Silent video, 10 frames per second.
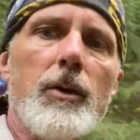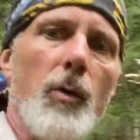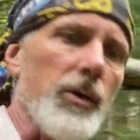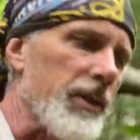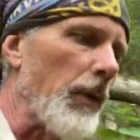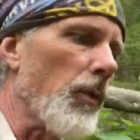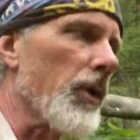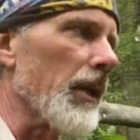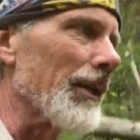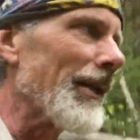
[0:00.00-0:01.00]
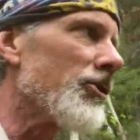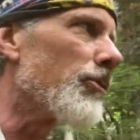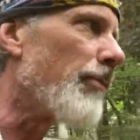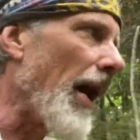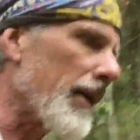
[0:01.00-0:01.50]
course. They weren't going to let you
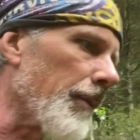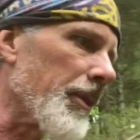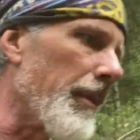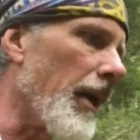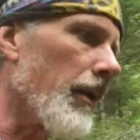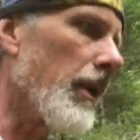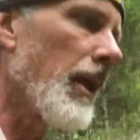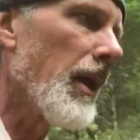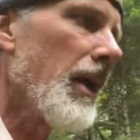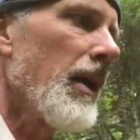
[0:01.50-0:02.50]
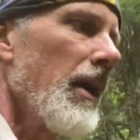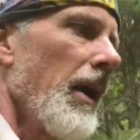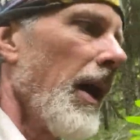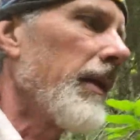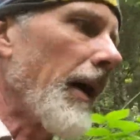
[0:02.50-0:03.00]
back up the mountain.
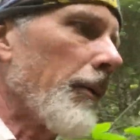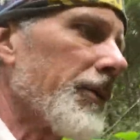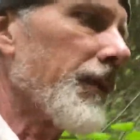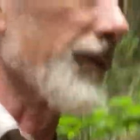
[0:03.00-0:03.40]
And that was for